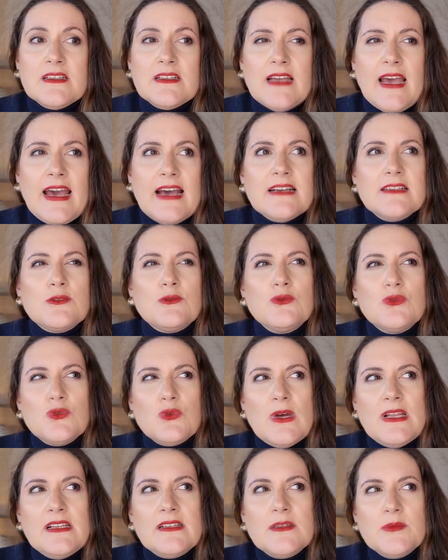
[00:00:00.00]
It has
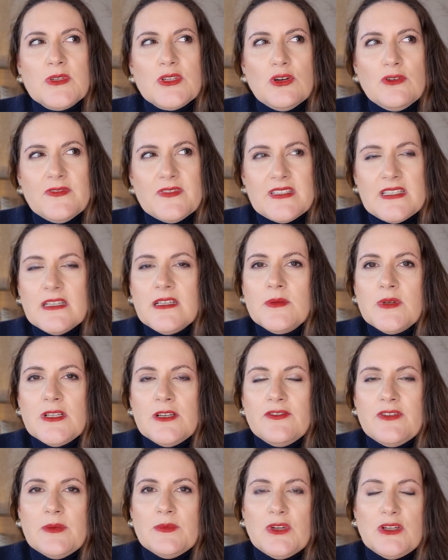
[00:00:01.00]
also a little bit of cinnamon,
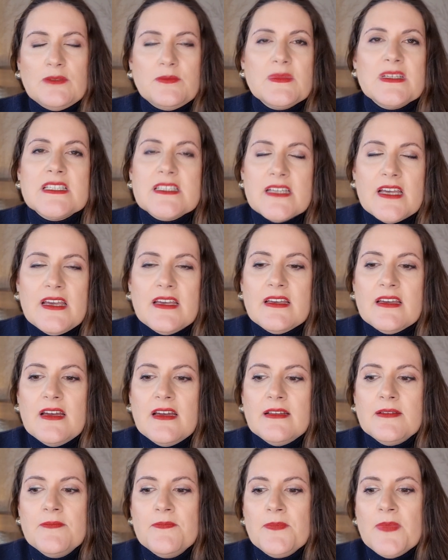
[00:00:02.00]
if I'm not
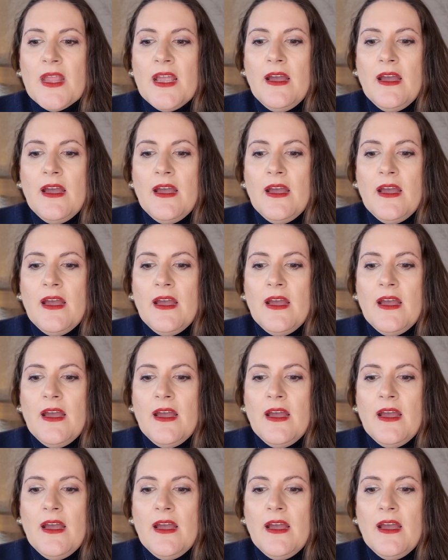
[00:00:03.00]
mistaken.